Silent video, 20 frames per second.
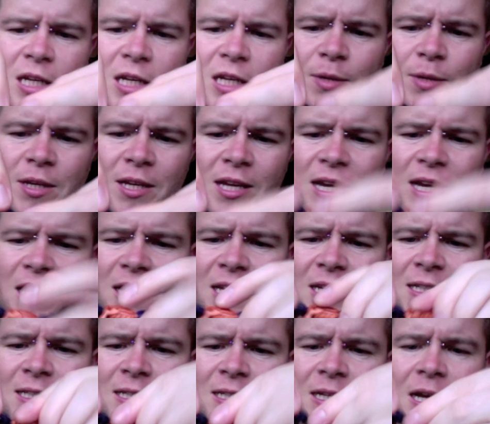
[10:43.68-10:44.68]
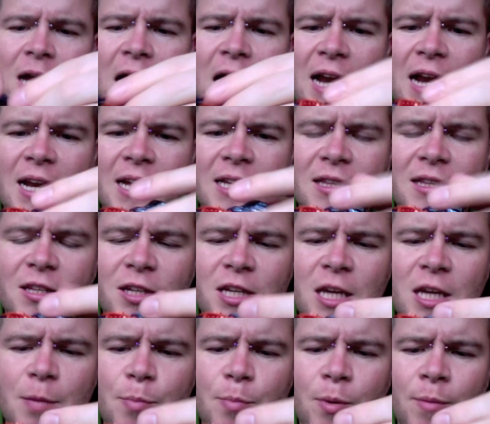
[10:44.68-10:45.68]
but again, I like to
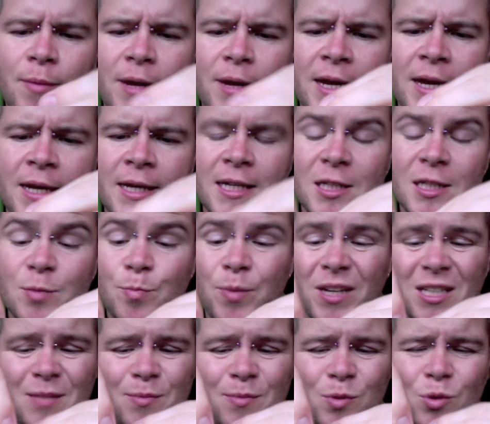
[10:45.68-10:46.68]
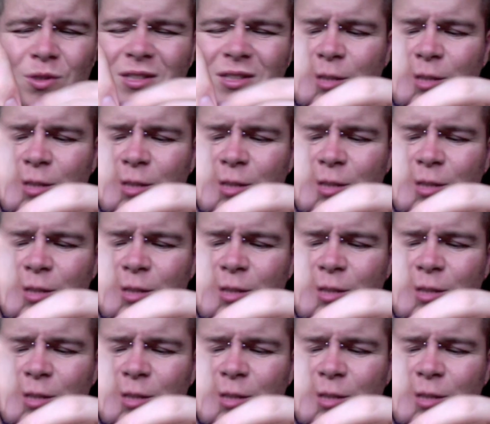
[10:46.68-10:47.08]
keep him in his beast mode just